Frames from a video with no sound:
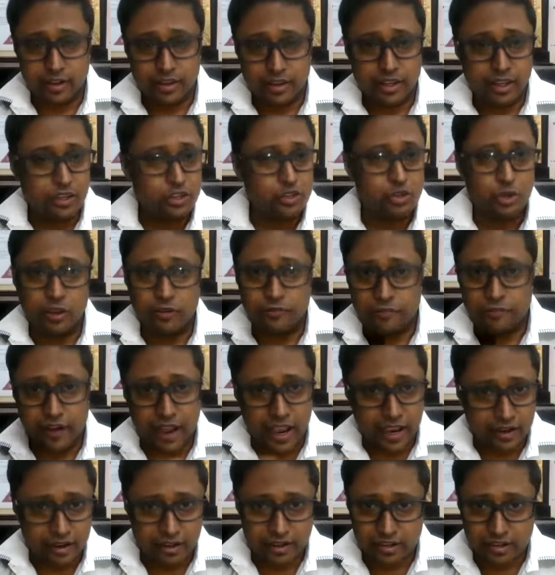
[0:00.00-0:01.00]
He's doing
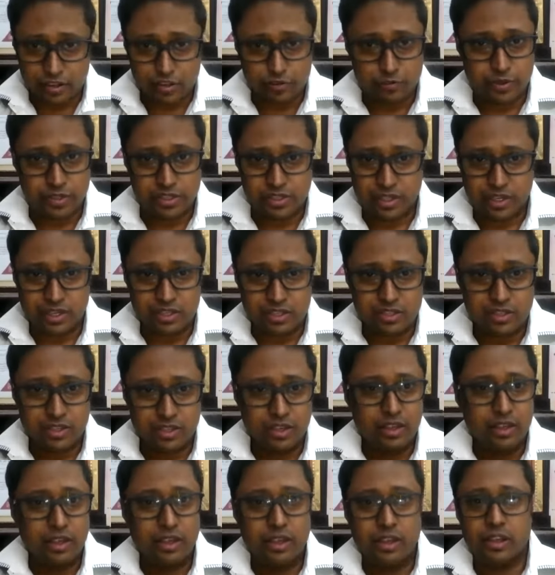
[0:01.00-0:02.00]
fine in his business.
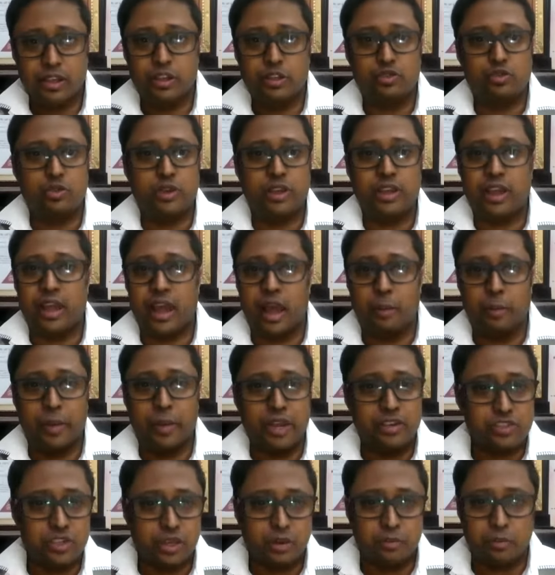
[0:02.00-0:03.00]
He's doing
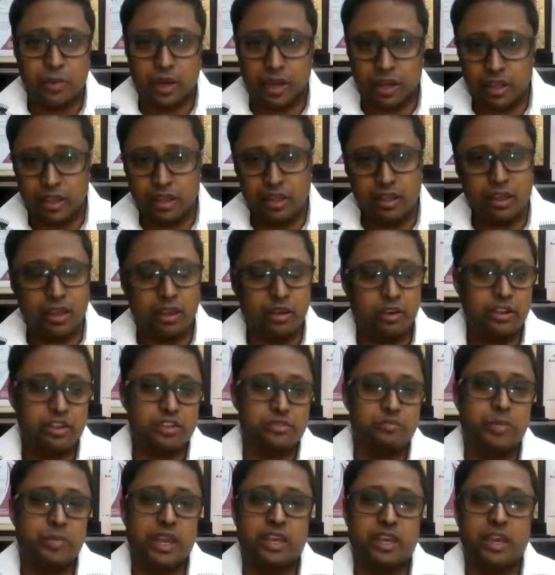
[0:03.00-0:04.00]
amazing money.
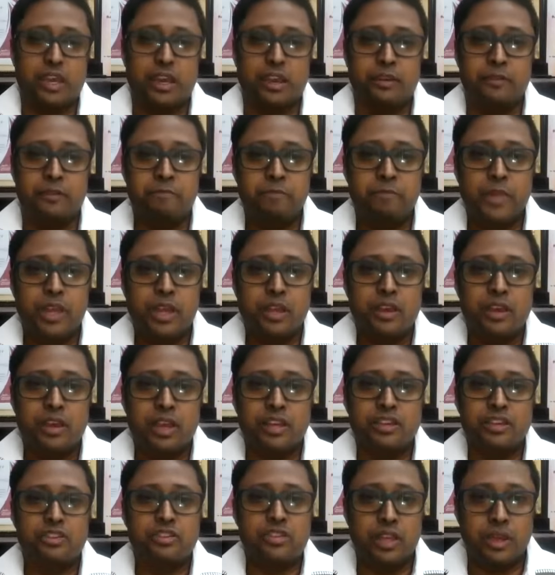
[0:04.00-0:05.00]
He's making
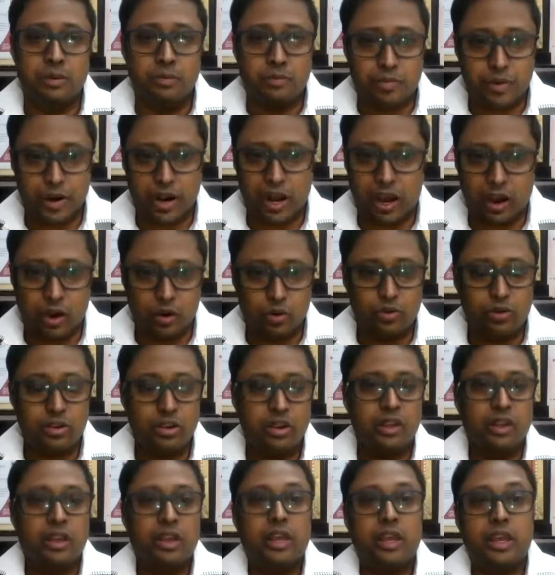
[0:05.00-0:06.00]
his team proud.
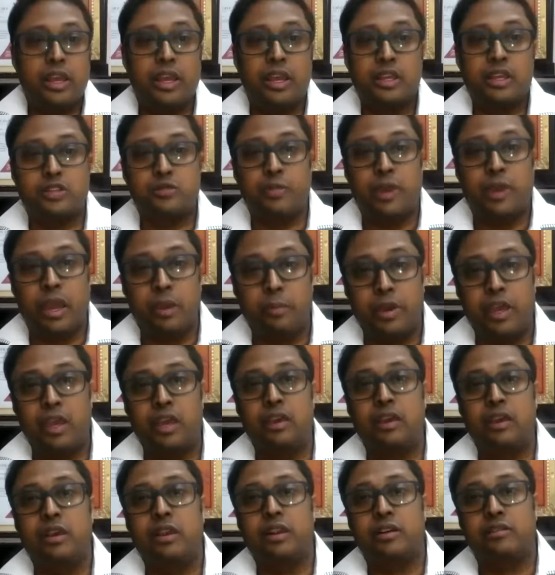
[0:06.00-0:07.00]
He's
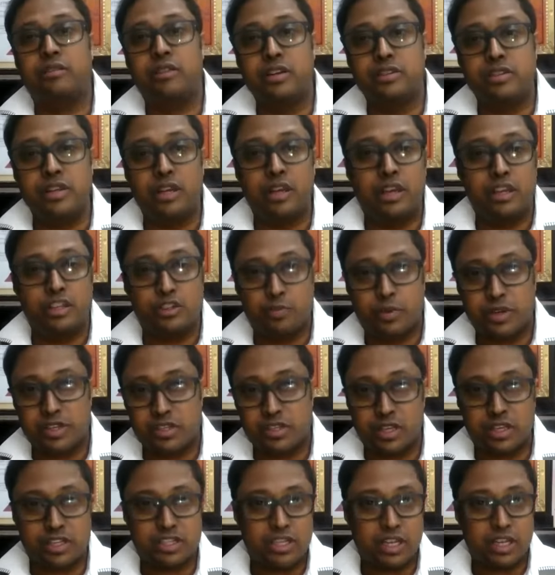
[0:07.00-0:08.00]
maybe increasing his
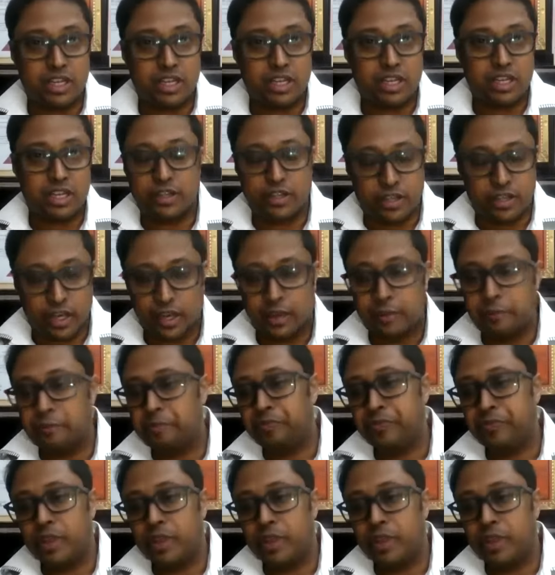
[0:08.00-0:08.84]
business day after day.